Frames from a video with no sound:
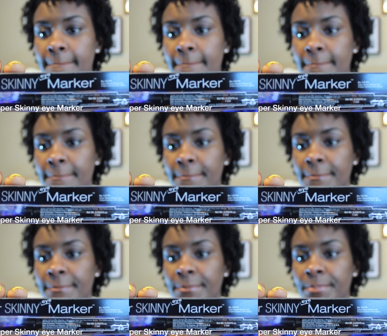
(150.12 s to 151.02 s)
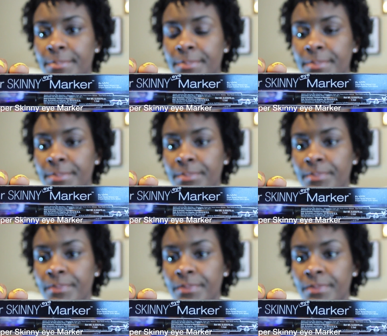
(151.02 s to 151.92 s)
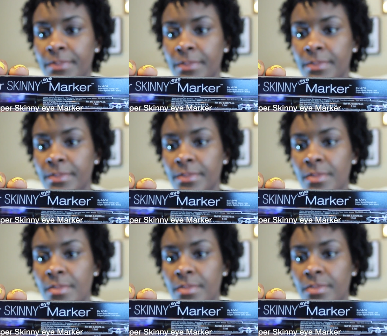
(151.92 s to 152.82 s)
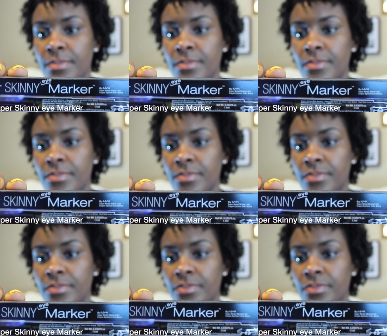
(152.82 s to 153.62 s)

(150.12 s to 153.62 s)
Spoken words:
No one is speaking in this clip.